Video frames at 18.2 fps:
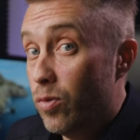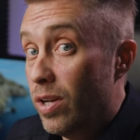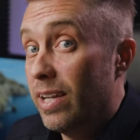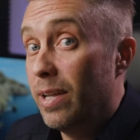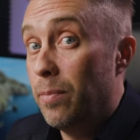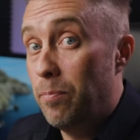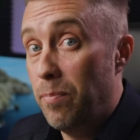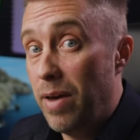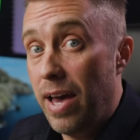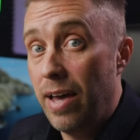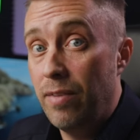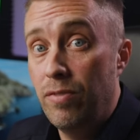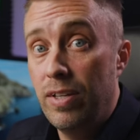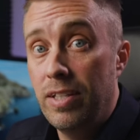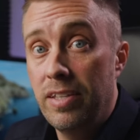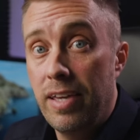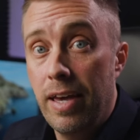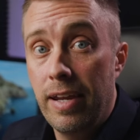really bad
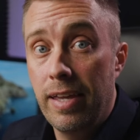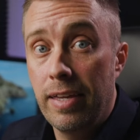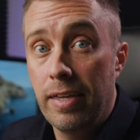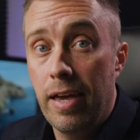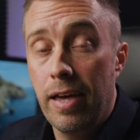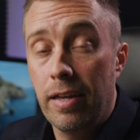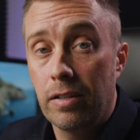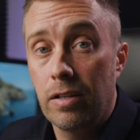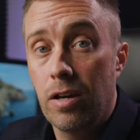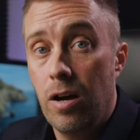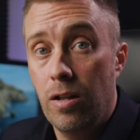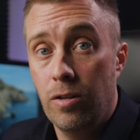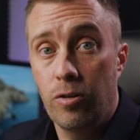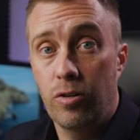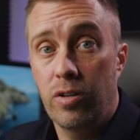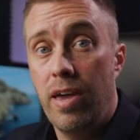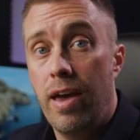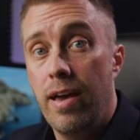vignetting and
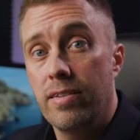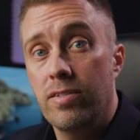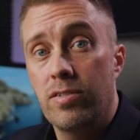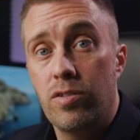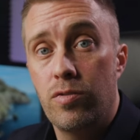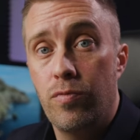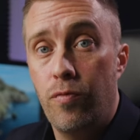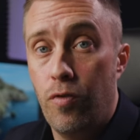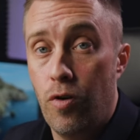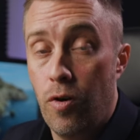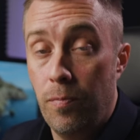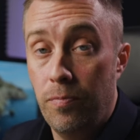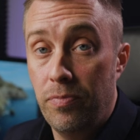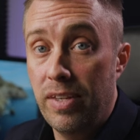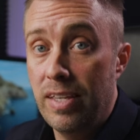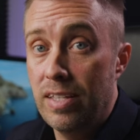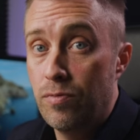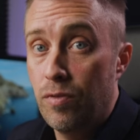color casts
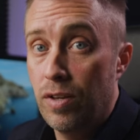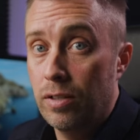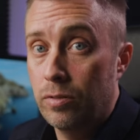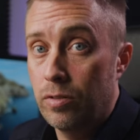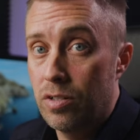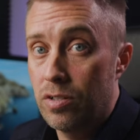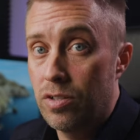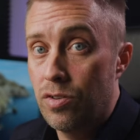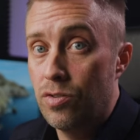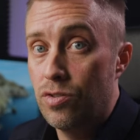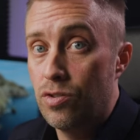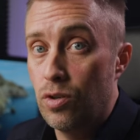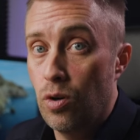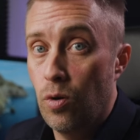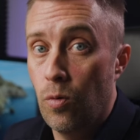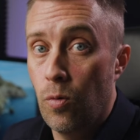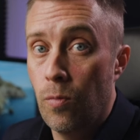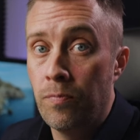from these filters
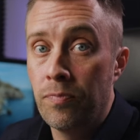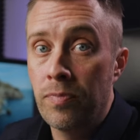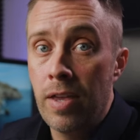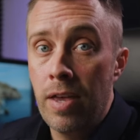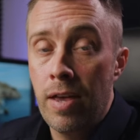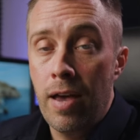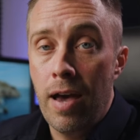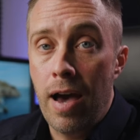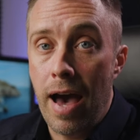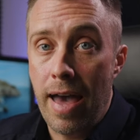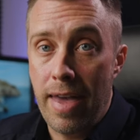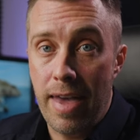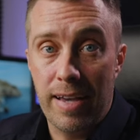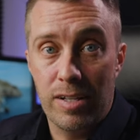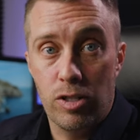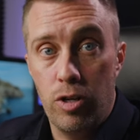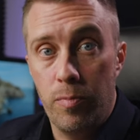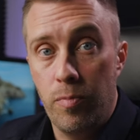so
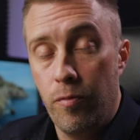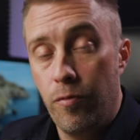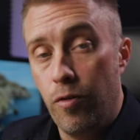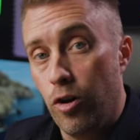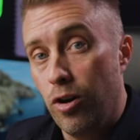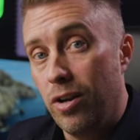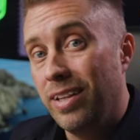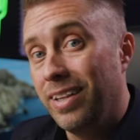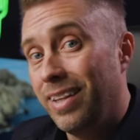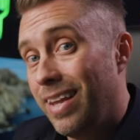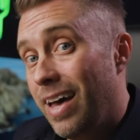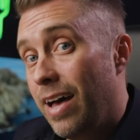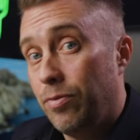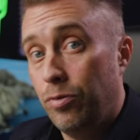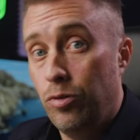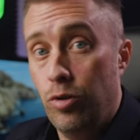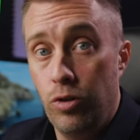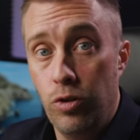I actually prefer
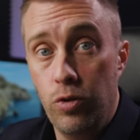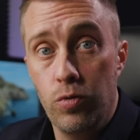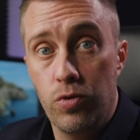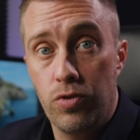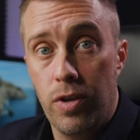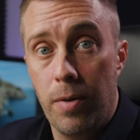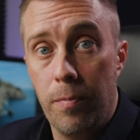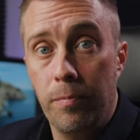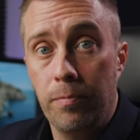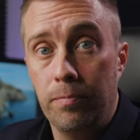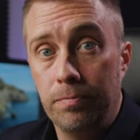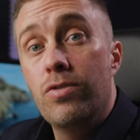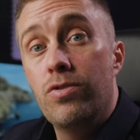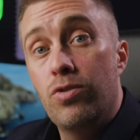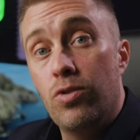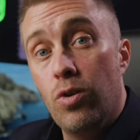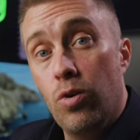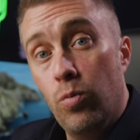not to use them.
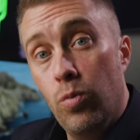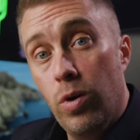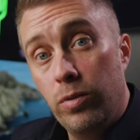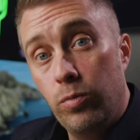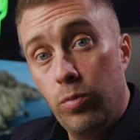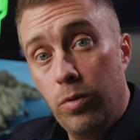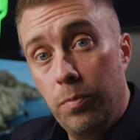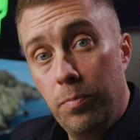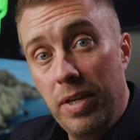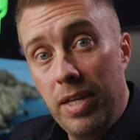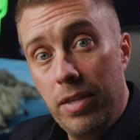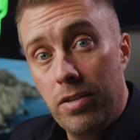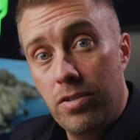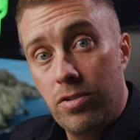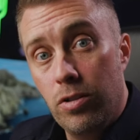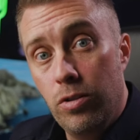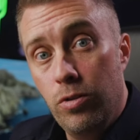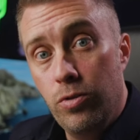So what would be
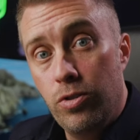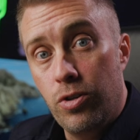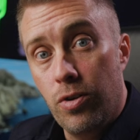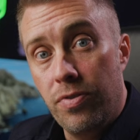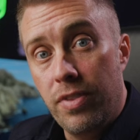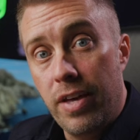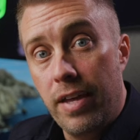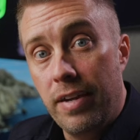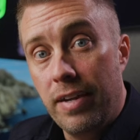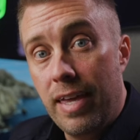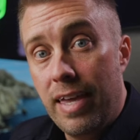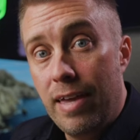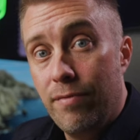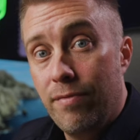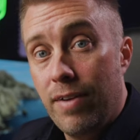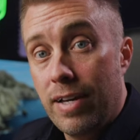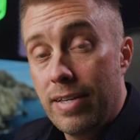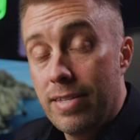the solution then
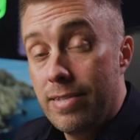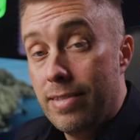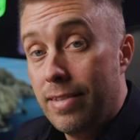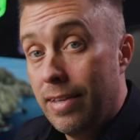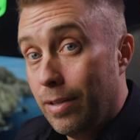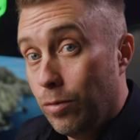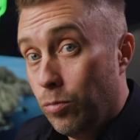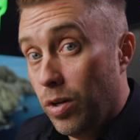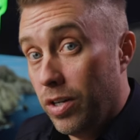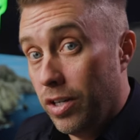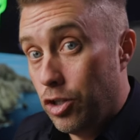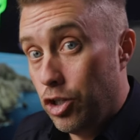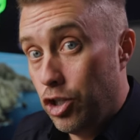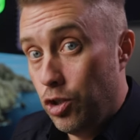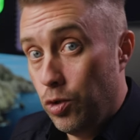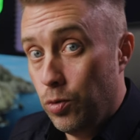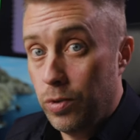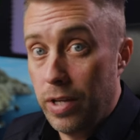if I still wanna
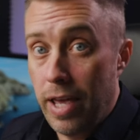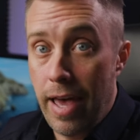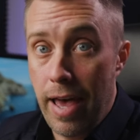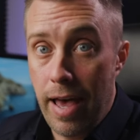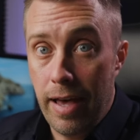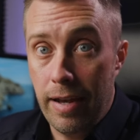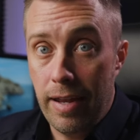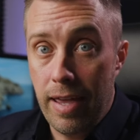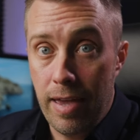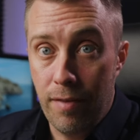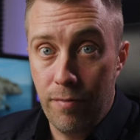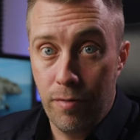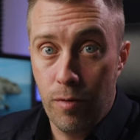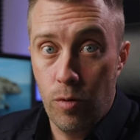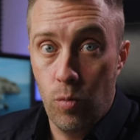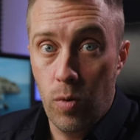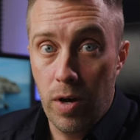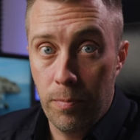shoot at
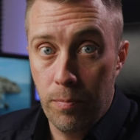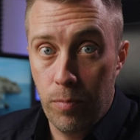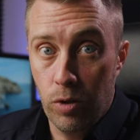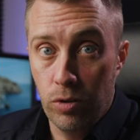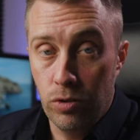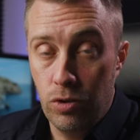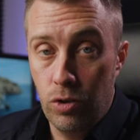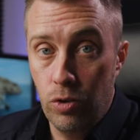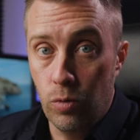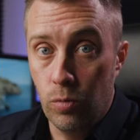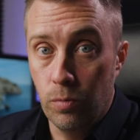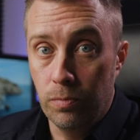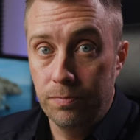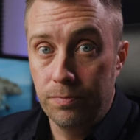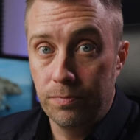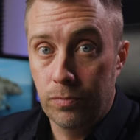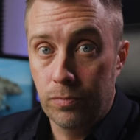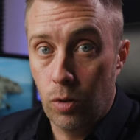f1.2?
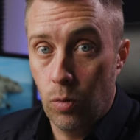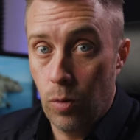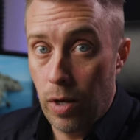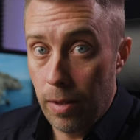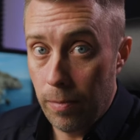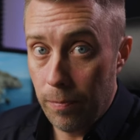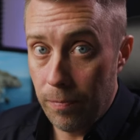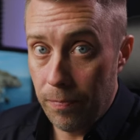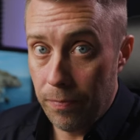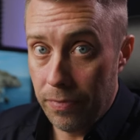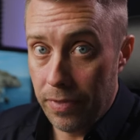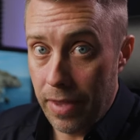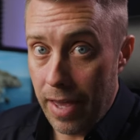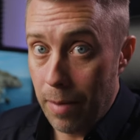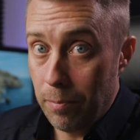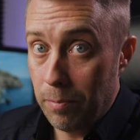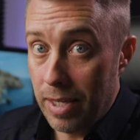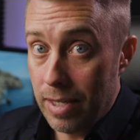Well,
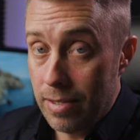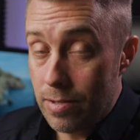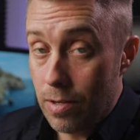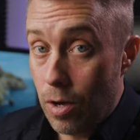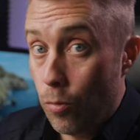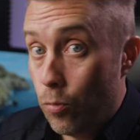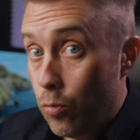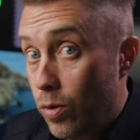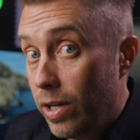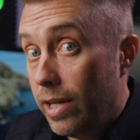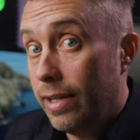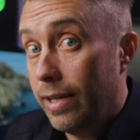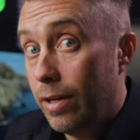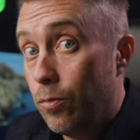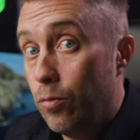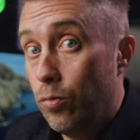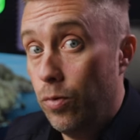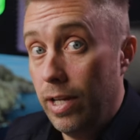that means a
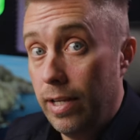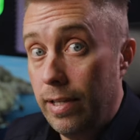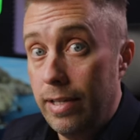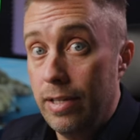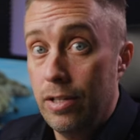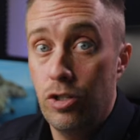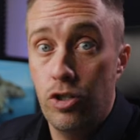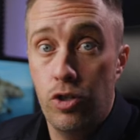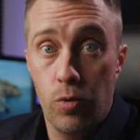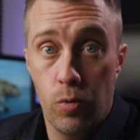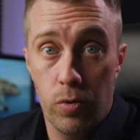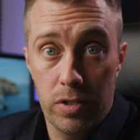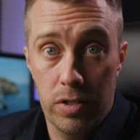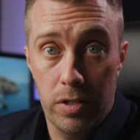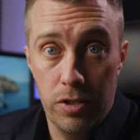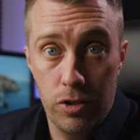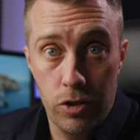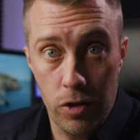really, really
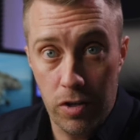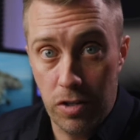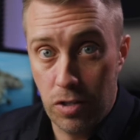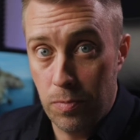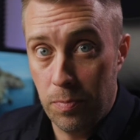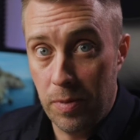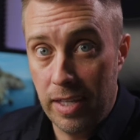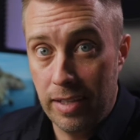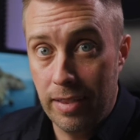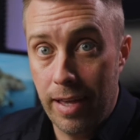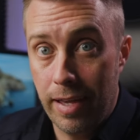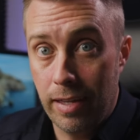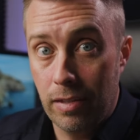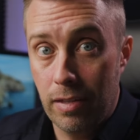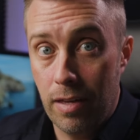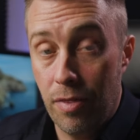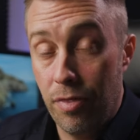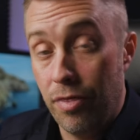short shutter speed,
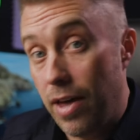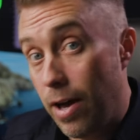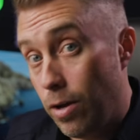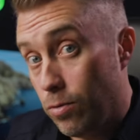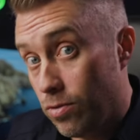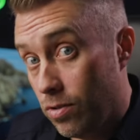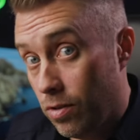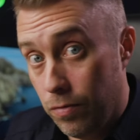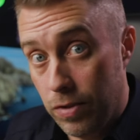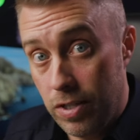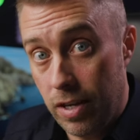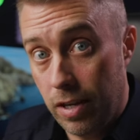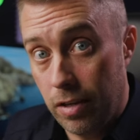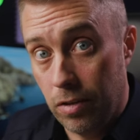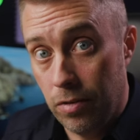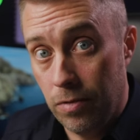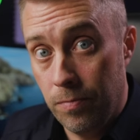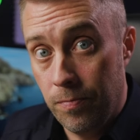like a thousand of a
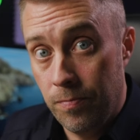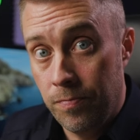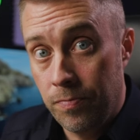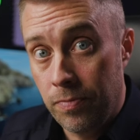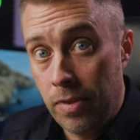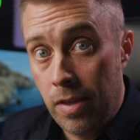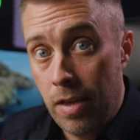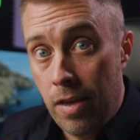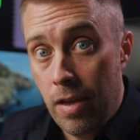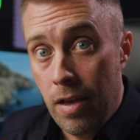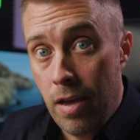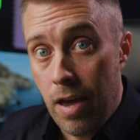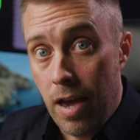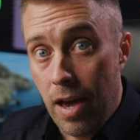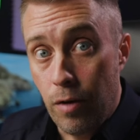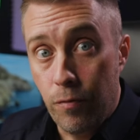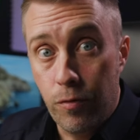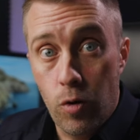second.
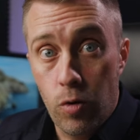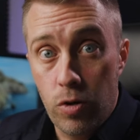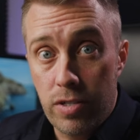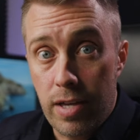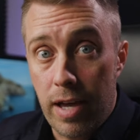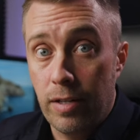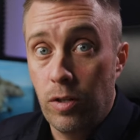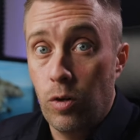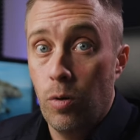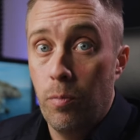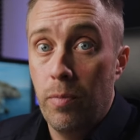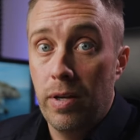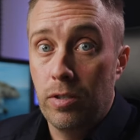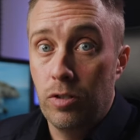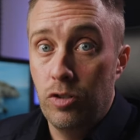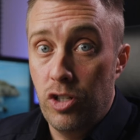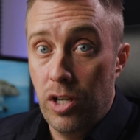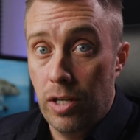And of course I know
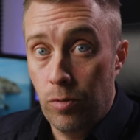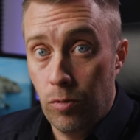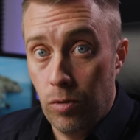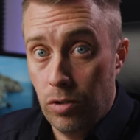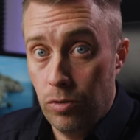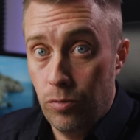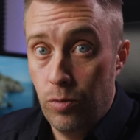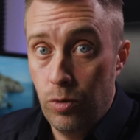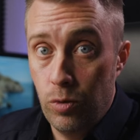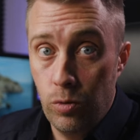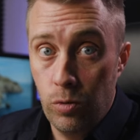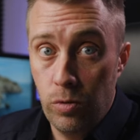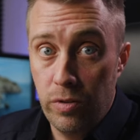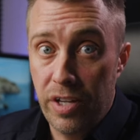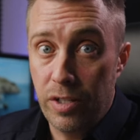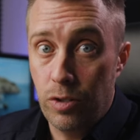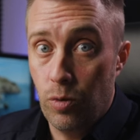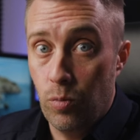about the general
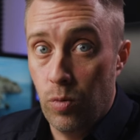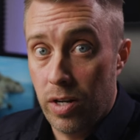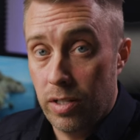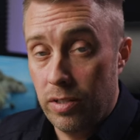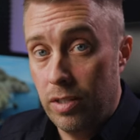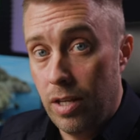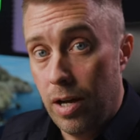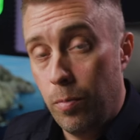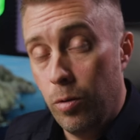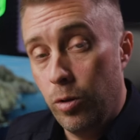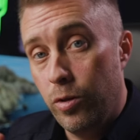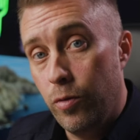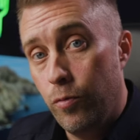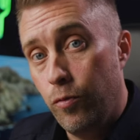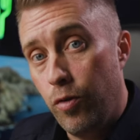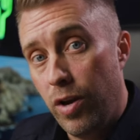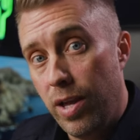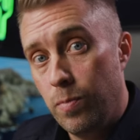rule that you want to double
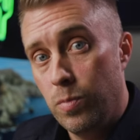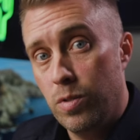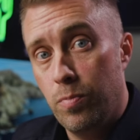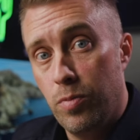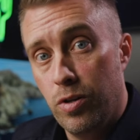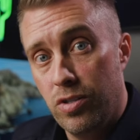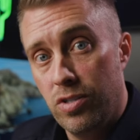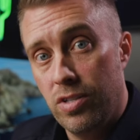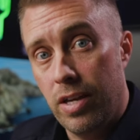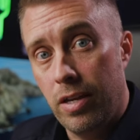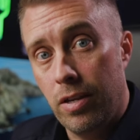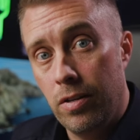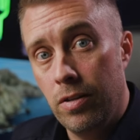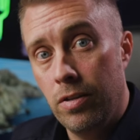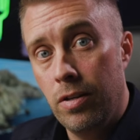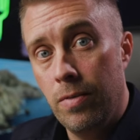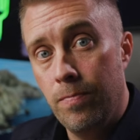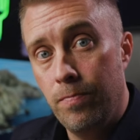the frames per
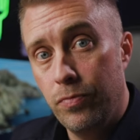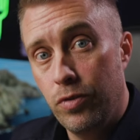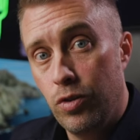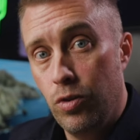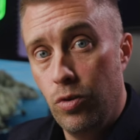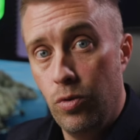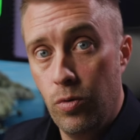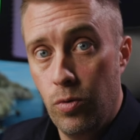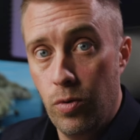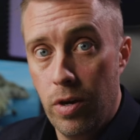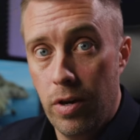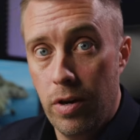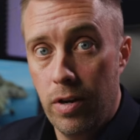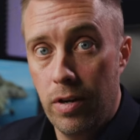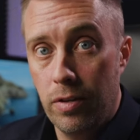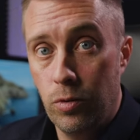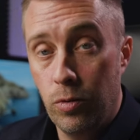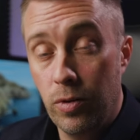second to,
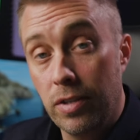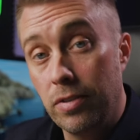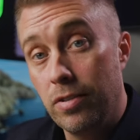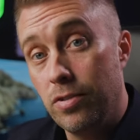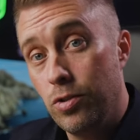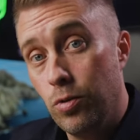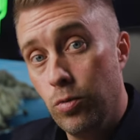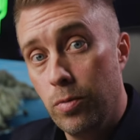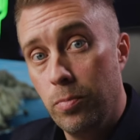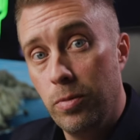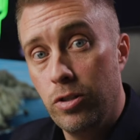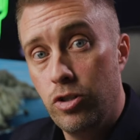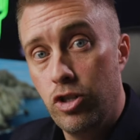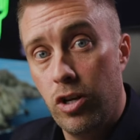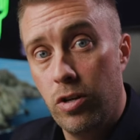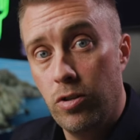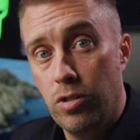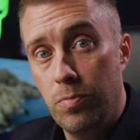uh, to get the suitable
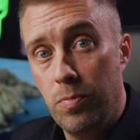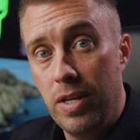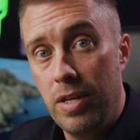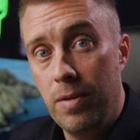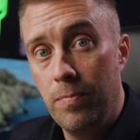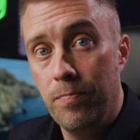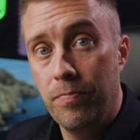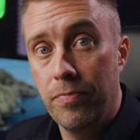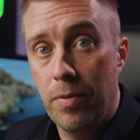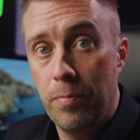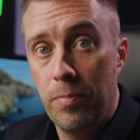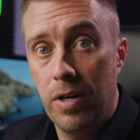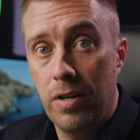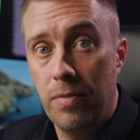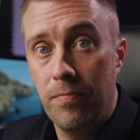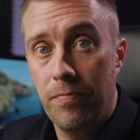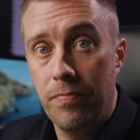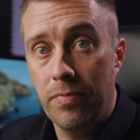shutter speed,
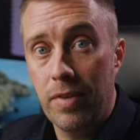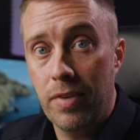but